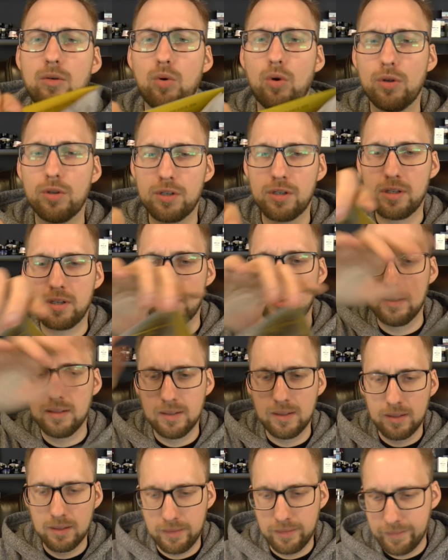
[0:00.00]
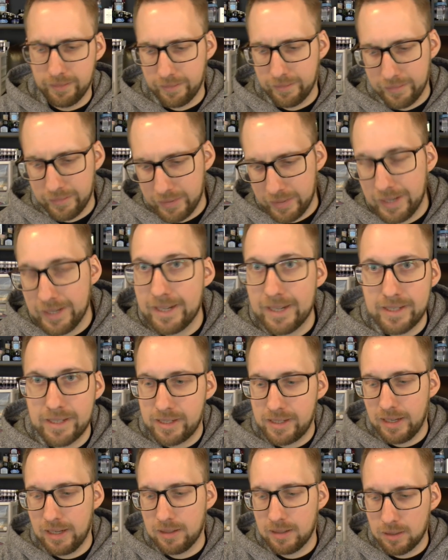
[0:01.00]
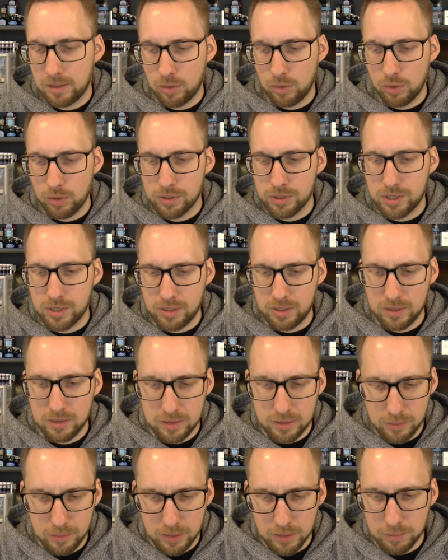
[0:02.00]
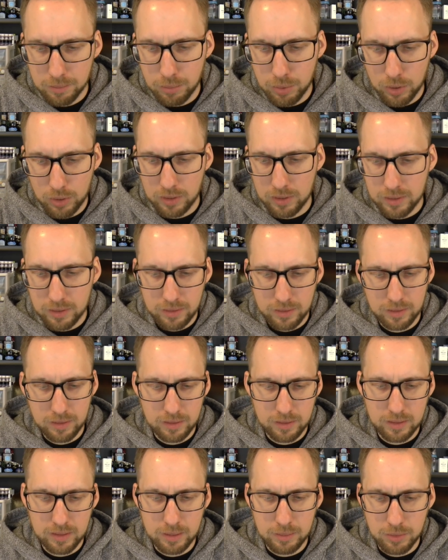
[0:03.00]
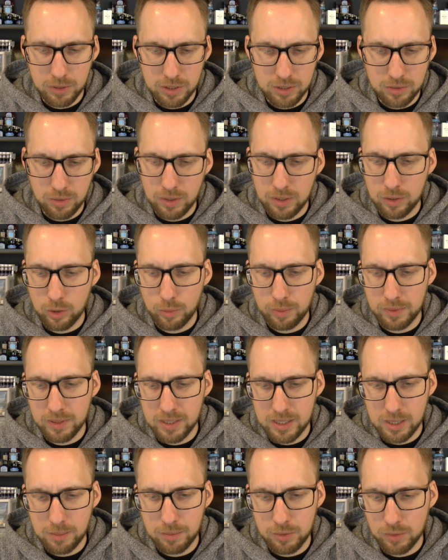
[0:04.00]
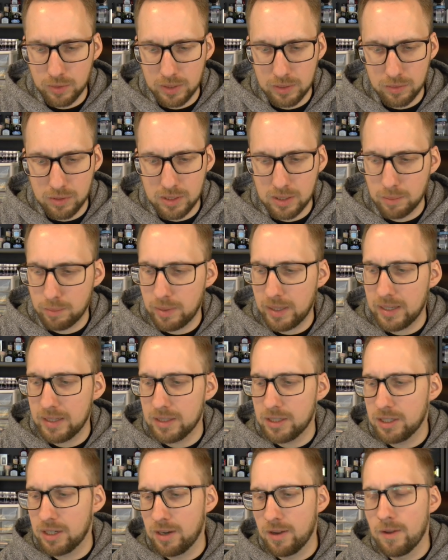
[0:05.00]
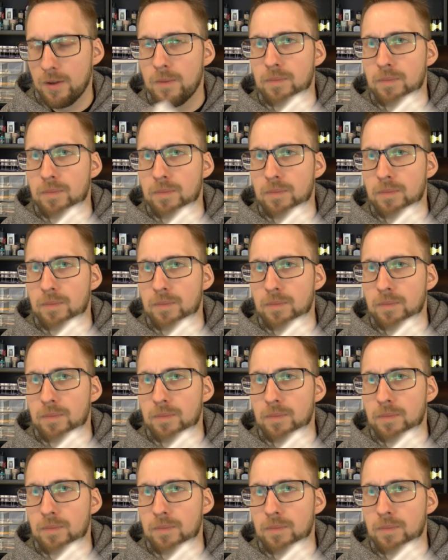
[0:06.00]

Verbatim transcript: cross, I guess, standard cross booklet just trying to open this up to an interesting page